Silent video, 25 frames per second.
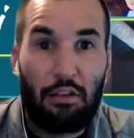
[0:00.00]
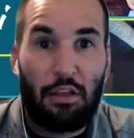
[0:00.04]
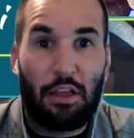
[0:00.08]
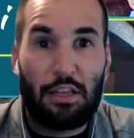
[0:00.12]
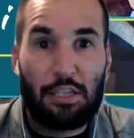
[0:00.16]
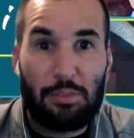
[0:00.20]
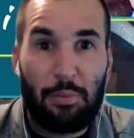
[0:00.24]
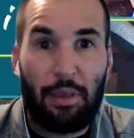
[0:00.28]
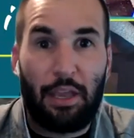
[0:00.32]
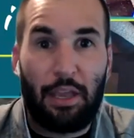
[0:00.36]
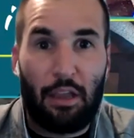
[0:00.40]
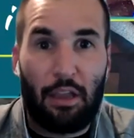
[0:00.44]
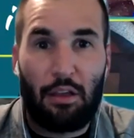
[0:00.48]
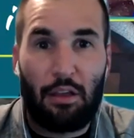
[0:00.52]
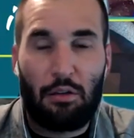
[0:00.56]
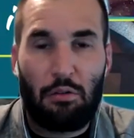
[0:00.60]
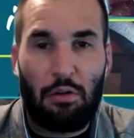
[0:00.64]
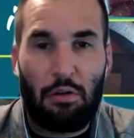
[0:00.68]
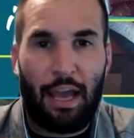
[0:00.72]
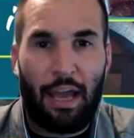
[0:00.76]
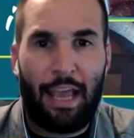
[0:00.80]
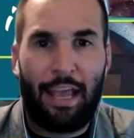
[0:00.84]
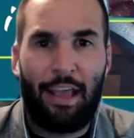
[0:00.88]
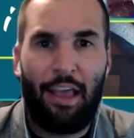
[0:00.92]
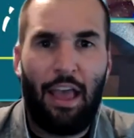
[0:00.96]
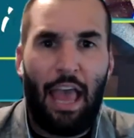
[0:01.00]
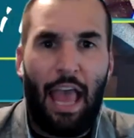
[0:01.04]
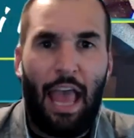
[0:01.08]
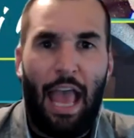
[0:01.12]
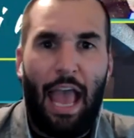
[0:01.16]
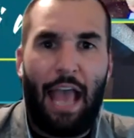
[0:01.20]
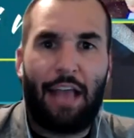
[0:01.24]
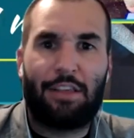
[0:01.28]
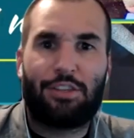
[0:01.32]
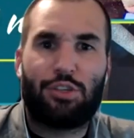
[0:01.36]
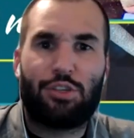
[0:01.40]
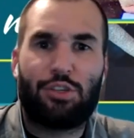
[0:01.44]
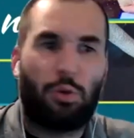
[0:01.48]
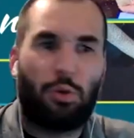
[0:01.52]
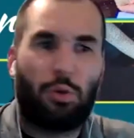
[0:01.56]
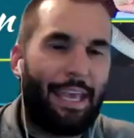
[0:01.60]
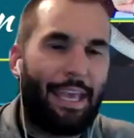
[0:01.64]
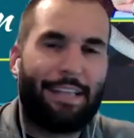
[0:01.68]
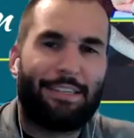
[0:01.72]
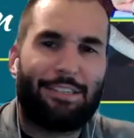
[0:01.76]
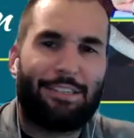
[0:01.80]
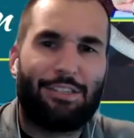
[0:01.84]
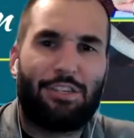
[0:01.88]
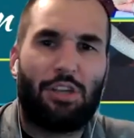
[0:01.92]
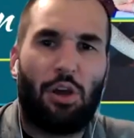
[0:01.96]
It's me, right? And so
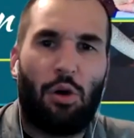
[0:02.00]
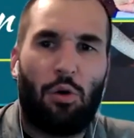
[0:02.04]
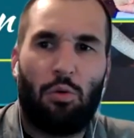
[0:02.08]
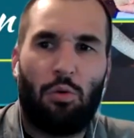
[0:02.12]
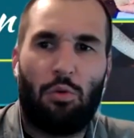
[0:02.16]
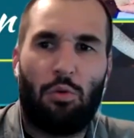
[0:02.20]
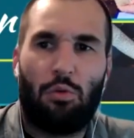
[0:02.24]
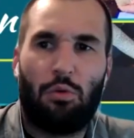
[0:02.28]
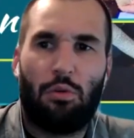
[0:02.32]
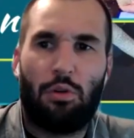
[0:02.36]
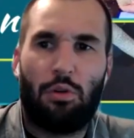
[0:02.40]
kids don't